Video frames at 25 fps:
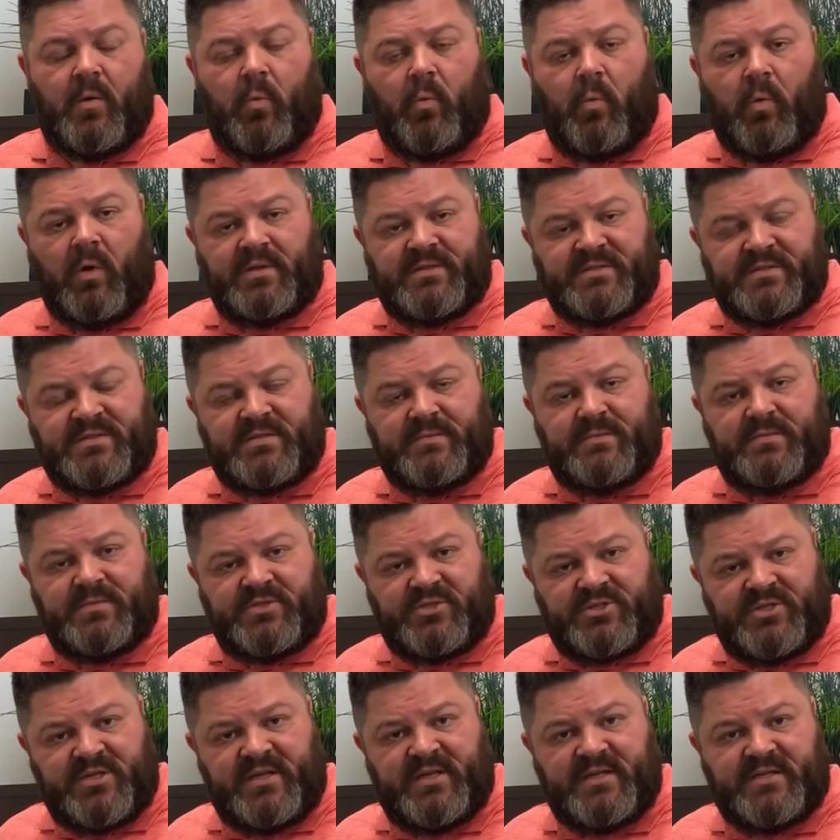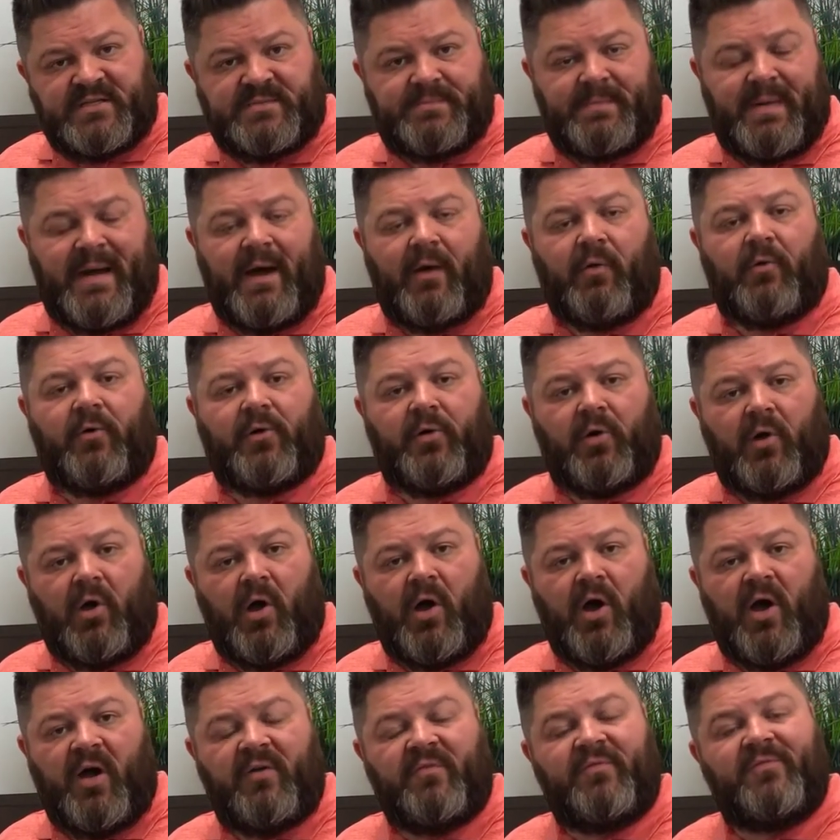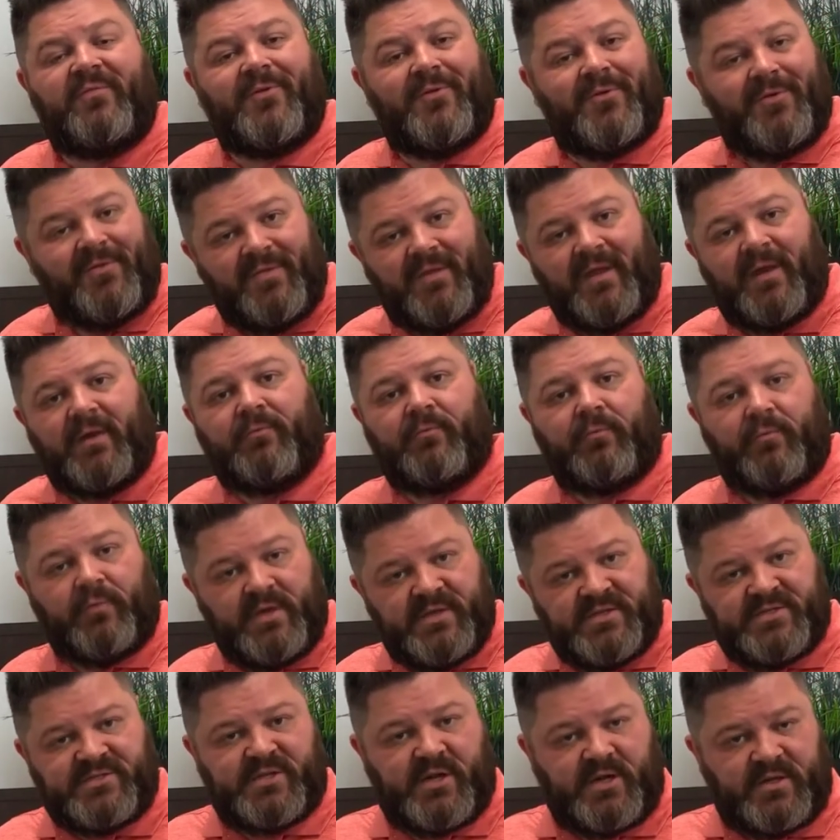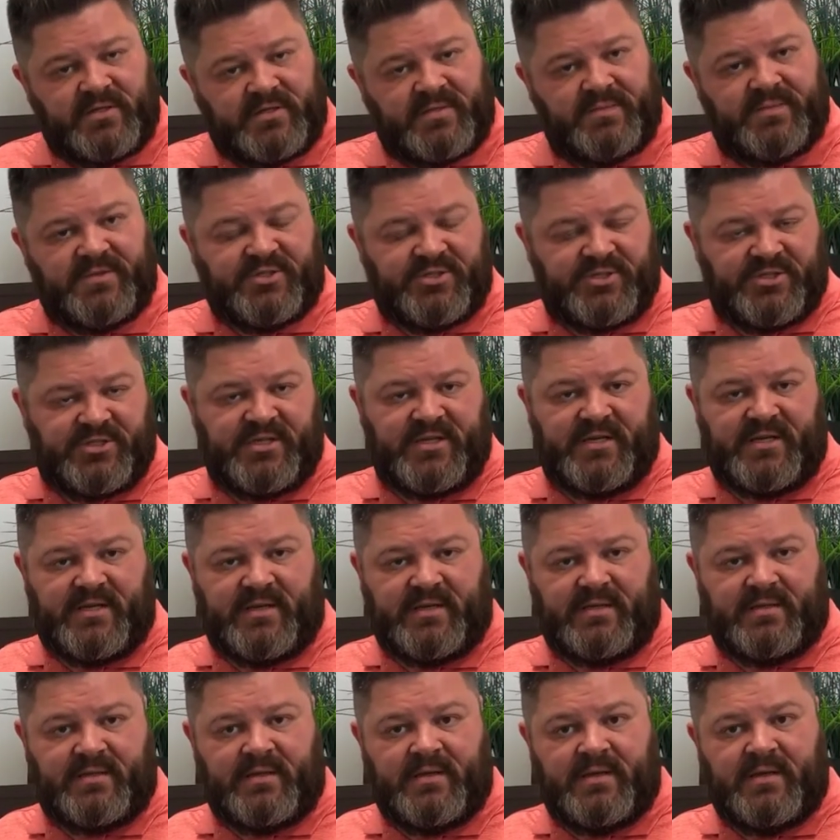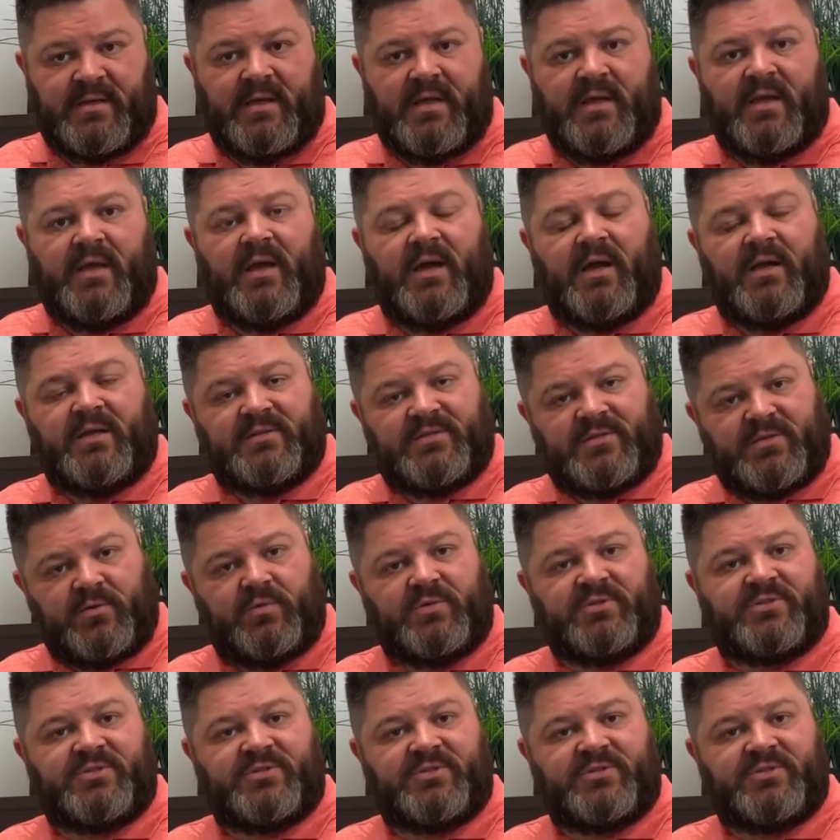Once the machine is powered off, you can then restart the machine until